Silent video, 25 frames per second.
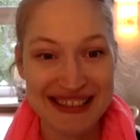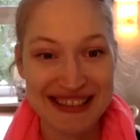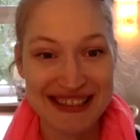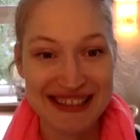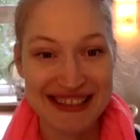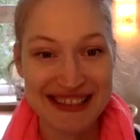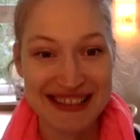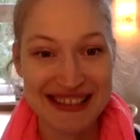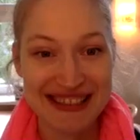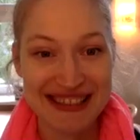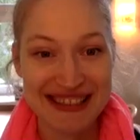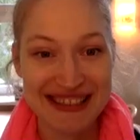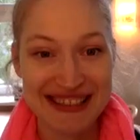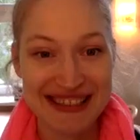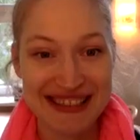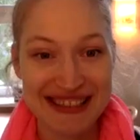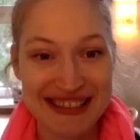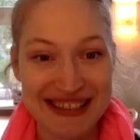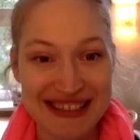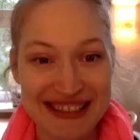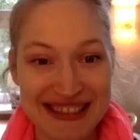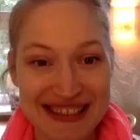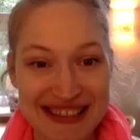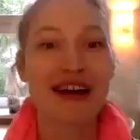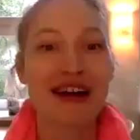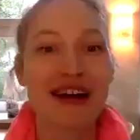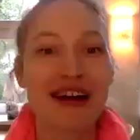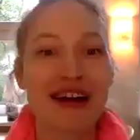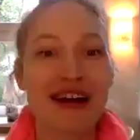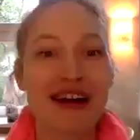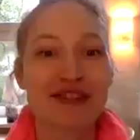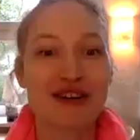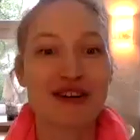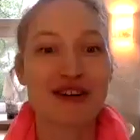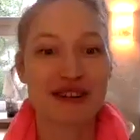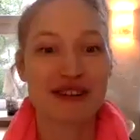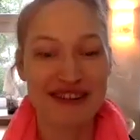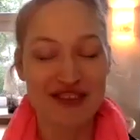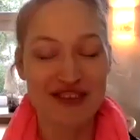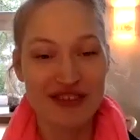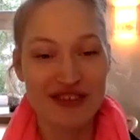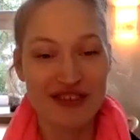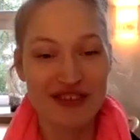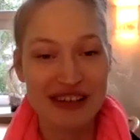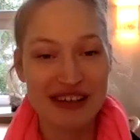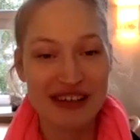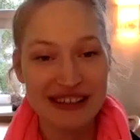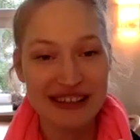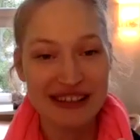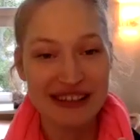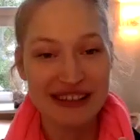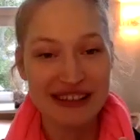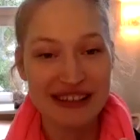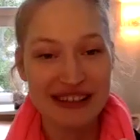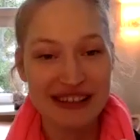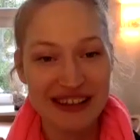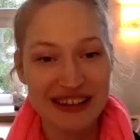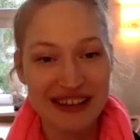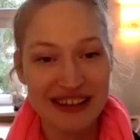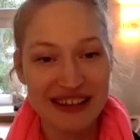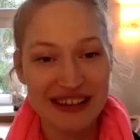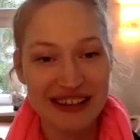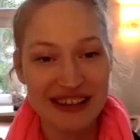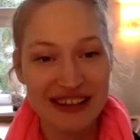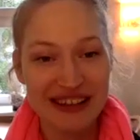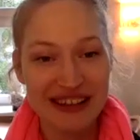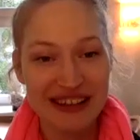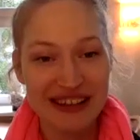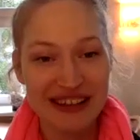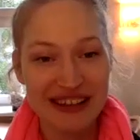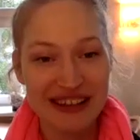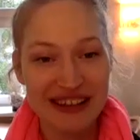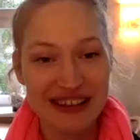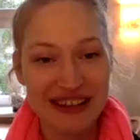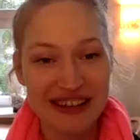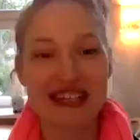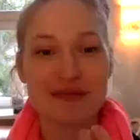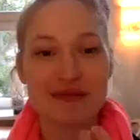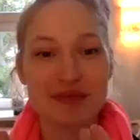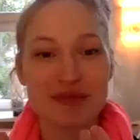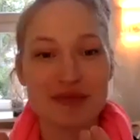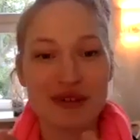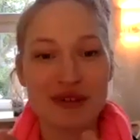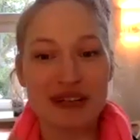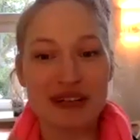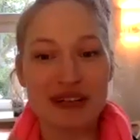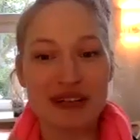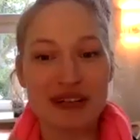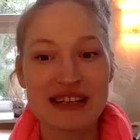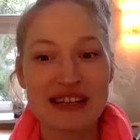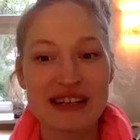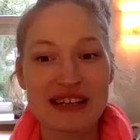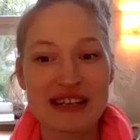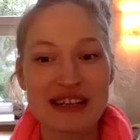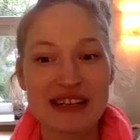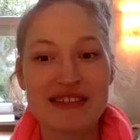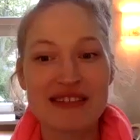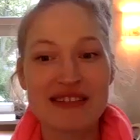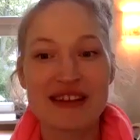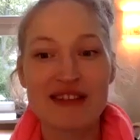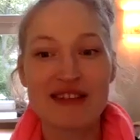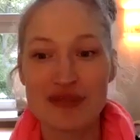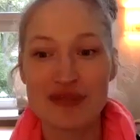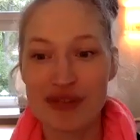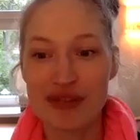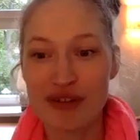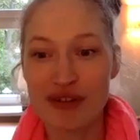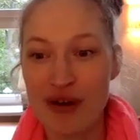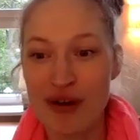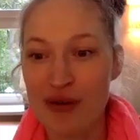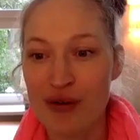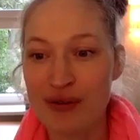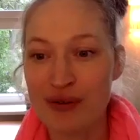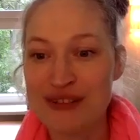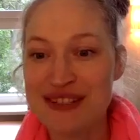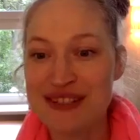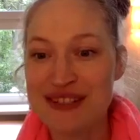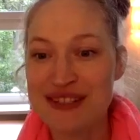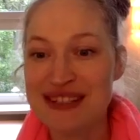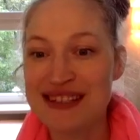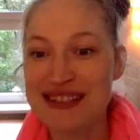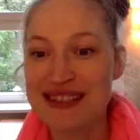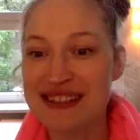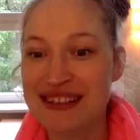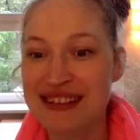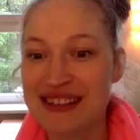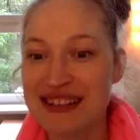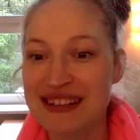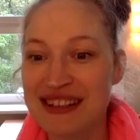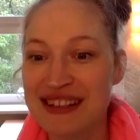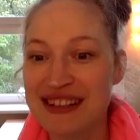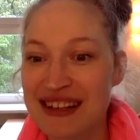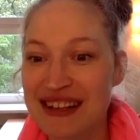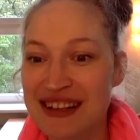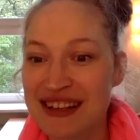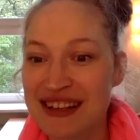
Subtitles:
because part of us shrinking in our energy is breathing through the nose.